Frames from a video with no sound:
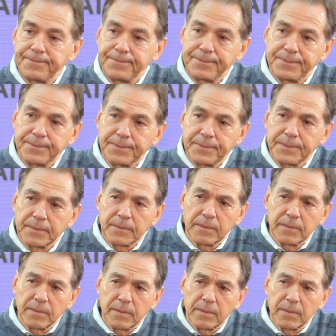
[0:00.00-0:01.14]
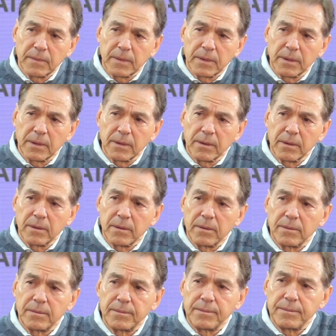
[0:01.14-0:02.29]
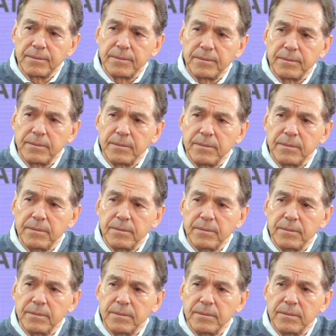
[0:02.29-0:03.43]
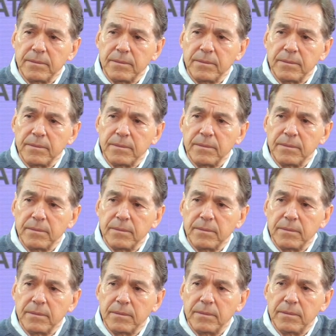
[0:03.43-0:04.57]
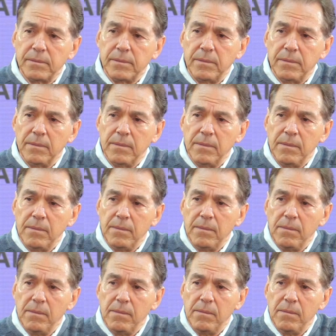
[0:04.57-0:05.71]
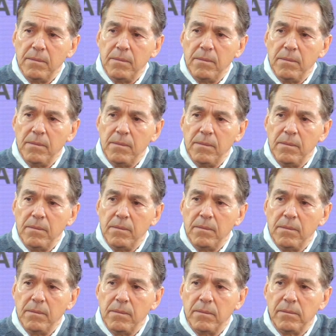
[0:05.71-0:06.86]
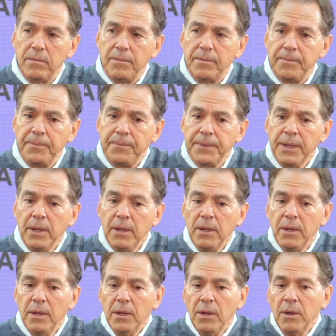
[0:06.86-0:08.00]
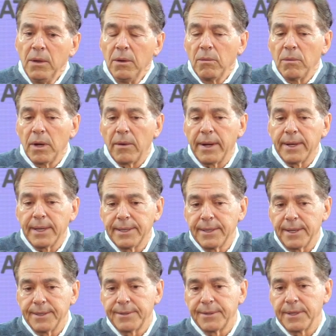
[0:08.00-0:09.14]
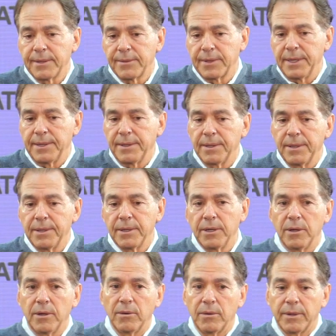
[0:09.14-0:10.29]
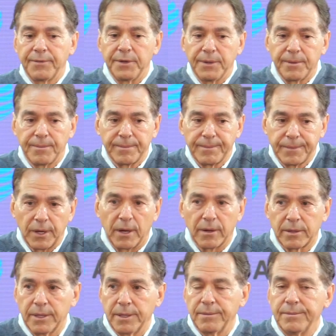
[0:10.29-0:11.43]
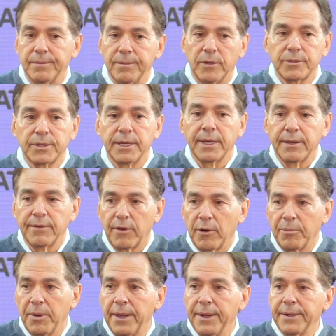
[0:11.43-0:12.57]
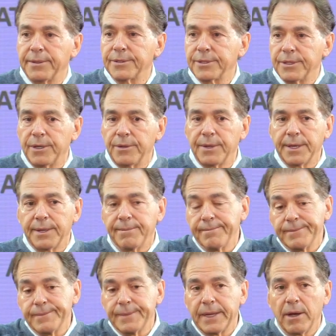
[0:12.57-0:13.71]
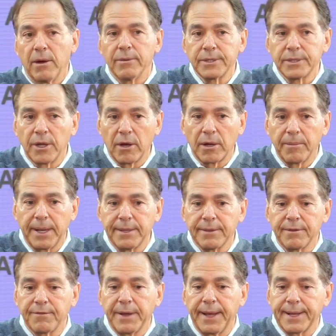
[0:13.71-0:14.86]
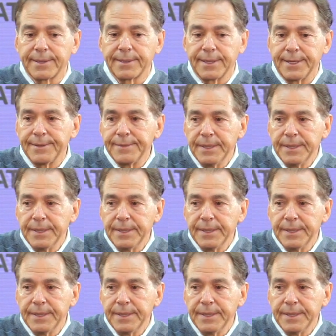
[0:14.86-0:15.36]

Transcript: How has going against your number one defense so often every day in practice over the past couple of years prepared him for this moment? Well, I, I think that, you know, if you talk to most any of our players, you know, they, they always talk about the fact that